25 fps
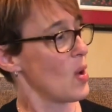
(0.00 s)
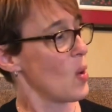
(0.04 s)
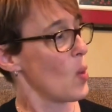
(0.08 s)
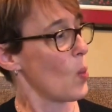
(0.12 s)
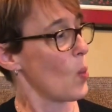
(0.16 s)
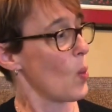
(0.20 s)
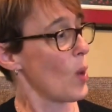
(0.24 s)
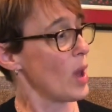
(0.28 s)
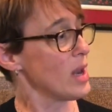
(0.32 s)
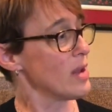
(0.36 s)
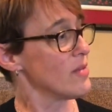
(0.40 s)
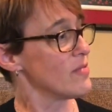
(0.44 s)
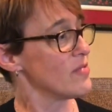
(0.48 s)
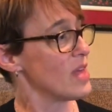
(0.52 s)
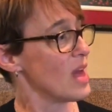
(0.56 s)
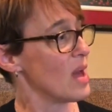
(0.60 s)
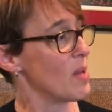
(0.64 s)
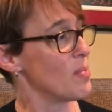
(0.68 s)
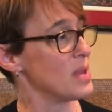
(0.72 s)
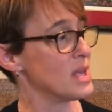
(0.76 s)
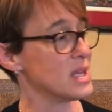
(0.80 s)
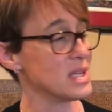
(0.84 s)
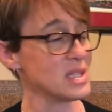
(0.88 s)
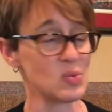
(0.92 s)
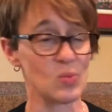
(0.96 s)
One of them
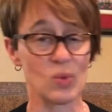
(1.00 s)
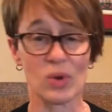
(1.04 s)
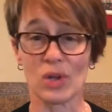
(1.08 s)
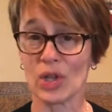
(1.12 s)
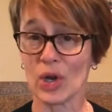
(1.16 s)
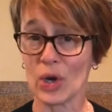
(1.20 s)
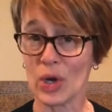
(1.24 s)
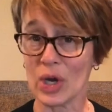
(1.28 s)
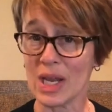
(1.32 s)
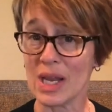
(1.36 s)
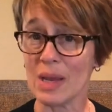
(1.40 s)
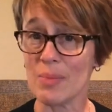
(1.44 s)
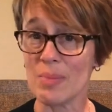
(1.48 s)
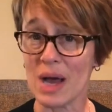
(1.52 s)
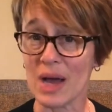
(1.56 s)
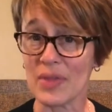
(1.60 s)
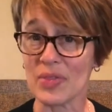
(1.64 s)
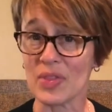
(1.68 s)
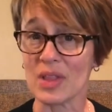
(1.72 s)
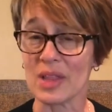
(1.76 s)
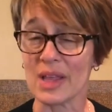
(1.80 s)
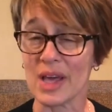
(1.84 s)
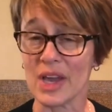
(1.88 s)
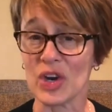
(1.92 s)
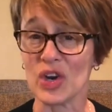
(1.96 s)
is we're learning about
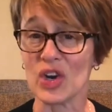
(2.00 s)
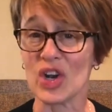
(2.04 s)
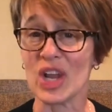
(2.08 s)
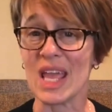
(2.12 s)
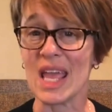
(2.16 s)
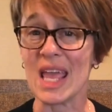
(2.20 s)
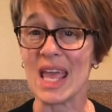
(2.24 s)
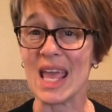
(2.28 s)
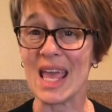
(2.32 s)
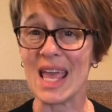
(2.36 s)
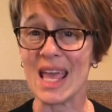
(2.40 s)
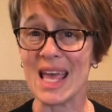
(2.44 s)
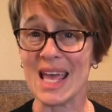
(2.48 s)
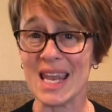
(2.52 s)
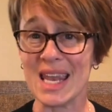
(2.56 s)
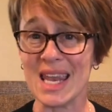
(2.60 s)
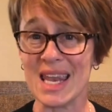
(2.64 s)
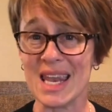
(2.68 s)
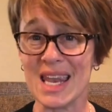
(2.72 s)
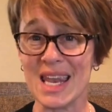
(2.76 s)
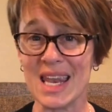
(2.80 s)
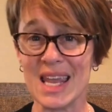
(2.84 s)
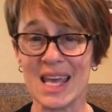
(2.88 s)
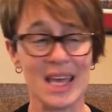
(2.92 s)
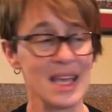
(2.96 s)
the letter
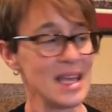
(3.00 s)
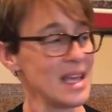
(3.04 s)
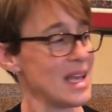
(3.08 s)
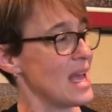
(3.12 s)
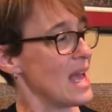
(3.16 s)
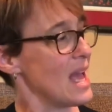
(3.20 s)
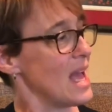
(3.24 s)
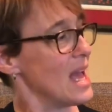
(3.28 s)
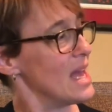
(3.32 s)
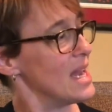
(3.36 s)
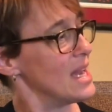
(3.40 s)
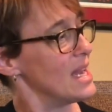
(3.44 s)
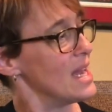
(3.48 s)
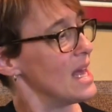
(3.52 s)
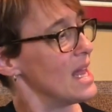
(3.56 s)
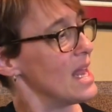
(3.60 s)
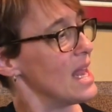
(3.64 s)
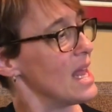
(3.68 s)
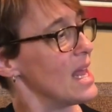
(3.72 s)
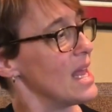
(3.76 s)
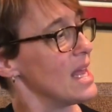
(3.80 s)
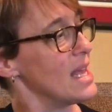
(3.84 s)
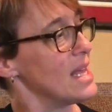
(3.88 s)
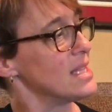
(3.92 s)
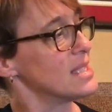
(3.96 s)
N, and
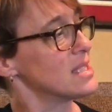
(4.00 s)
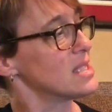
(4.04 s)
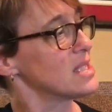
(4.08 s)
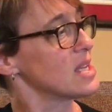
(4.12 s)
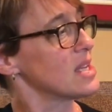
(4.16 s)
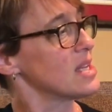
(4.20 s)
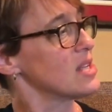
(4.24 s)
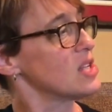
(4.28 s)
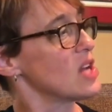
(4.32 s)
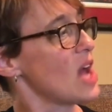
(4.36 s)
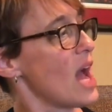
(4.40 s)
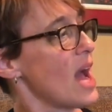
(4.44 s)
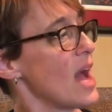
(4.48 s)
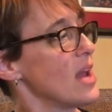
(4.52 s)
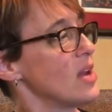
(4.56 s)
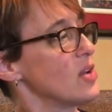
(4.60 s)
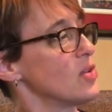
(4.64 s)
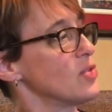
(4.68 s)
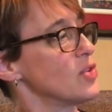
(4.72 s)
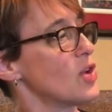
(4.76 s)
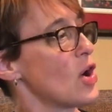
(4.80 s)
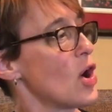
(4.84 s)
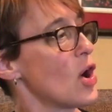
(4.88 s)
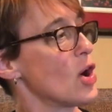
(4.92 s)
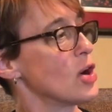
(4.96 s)
it's
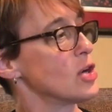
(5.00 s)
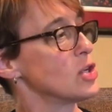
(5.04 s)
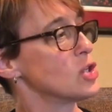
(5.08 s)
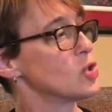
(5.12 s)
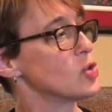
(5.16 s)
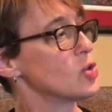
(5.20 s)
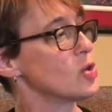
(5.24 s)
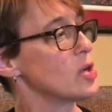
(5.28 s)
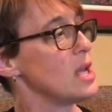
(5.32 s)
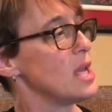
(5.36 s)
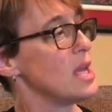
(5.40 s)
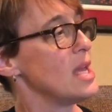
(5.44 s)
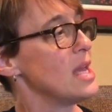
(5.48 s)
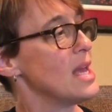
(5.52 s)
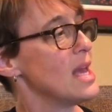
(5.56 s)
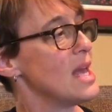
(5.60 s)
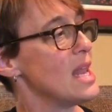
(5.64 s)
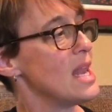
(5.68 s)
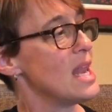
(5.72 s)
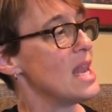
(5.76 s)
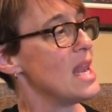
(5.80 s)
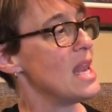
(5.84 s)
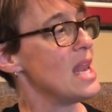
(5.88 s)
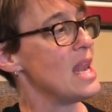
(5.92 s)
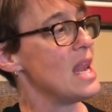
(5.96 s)
titled Our Tree
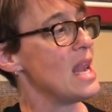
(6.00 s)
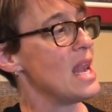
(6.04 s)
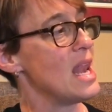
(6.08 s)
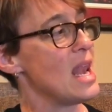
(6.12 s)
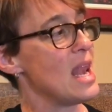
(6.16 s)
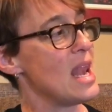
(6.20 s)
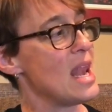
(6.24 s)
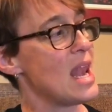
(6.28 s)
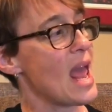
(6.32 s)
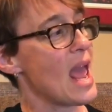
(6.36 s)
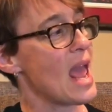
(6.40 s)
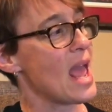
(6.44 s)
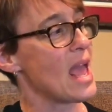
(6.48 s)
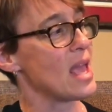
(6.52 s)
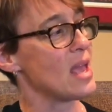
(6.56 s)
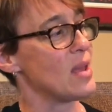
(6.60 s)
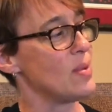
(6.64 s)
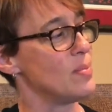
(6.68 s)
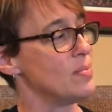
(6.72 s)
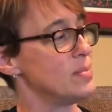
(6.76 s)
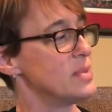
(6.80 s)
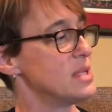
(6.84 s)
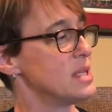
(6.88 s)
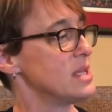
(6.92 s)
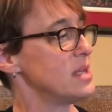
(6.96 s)

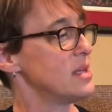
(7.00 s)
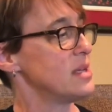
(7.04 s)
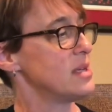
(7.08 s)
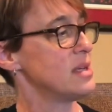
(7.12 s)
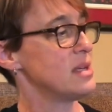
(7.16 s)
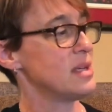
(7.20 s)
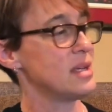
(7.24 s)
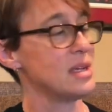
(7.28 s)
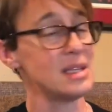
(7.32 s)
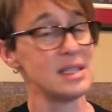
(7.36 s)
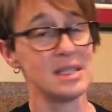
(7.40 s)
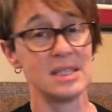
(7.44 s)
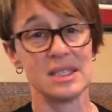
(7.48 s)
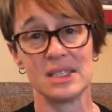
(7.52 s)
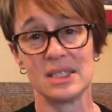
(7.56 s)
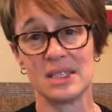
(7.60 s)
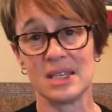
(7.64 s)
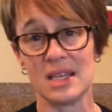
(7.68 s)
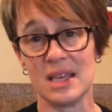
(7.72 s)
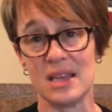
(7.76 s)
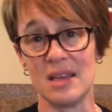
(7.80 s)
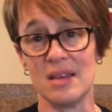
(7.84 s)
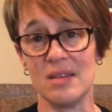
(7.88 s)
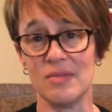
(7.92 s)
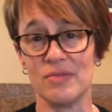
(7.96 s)
Named
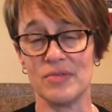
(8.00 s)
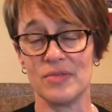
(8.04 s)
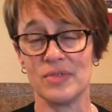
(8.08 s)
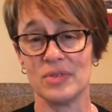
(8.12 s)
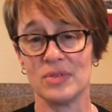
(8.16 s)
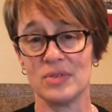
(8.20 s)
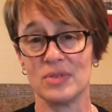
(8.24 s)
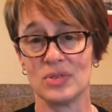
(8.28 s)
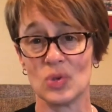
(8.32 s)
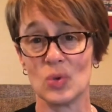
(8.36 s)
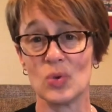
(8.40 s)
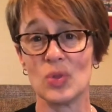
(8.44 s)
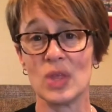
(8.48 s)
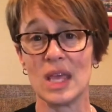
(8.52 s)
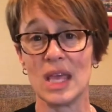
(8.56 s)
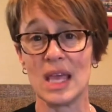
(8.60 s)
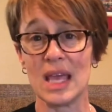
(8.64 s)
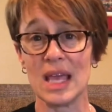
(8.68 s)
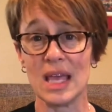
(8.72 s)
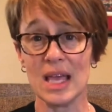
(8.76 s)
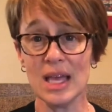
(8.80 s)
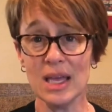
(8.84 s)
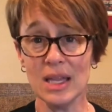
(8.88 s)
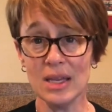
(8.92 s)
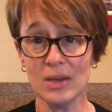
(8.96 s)
Steve. So the
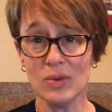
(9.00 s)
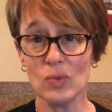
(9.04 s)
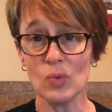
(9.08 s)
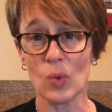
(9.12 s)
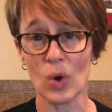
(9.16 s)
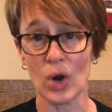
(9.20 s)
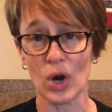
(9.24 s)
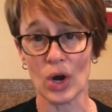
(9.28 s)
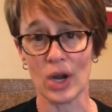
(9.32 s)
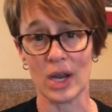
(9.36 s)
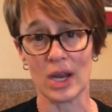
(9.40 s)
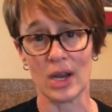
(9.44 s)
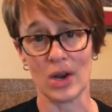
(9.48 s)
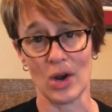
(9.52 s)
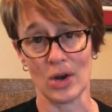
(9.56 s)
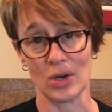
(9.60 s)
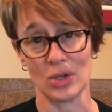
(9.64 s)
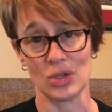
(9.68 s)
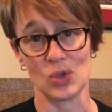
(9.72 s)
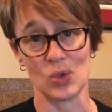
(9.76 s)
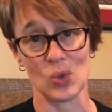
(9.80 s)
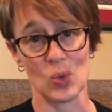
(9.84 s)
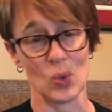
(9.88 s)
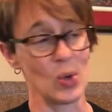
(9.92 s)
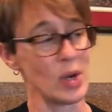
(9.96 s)
N word in our
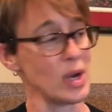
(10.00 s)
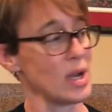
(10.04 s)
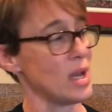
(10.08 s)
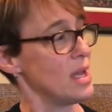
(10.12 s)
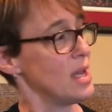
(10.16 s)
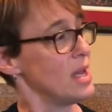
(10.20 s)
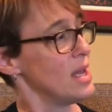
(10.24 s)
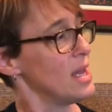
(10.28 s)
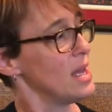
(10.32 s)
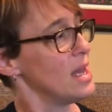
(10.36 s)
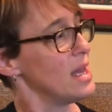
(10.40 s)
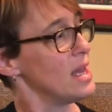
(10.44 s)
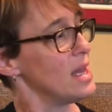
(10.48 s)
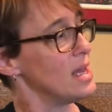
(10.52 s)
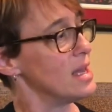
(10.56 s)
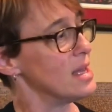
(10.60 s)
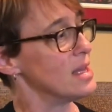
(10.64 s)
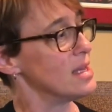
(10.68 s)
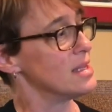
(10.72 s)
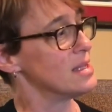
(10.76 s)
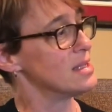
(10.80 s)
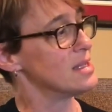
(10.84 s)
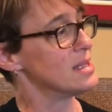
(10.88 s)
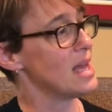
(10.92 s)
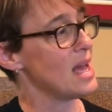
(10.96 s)
story
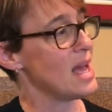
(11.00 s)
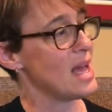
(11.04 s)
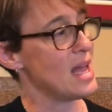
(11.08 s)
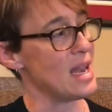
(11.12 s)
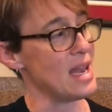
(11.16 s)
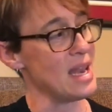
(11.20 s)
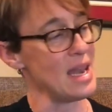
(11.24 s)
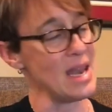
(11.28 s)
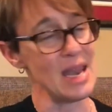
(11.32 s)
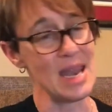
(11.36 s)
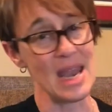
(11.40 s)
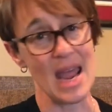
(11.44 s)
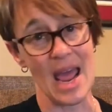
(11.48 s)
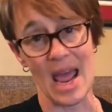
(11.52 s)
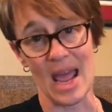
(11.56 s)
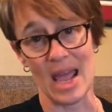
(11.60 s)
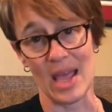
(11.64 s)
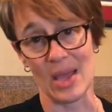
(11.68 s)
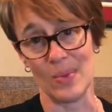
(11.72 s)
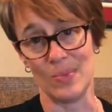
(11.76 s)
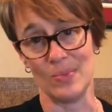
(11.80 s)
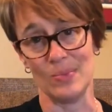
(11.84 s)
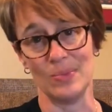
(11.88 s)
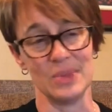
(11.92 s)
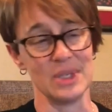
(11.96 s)
is
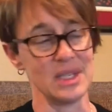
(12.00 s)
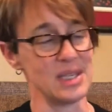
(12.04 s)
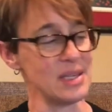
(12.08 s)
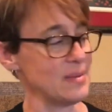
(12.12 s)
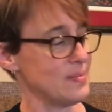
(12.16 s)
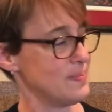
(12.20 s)
named.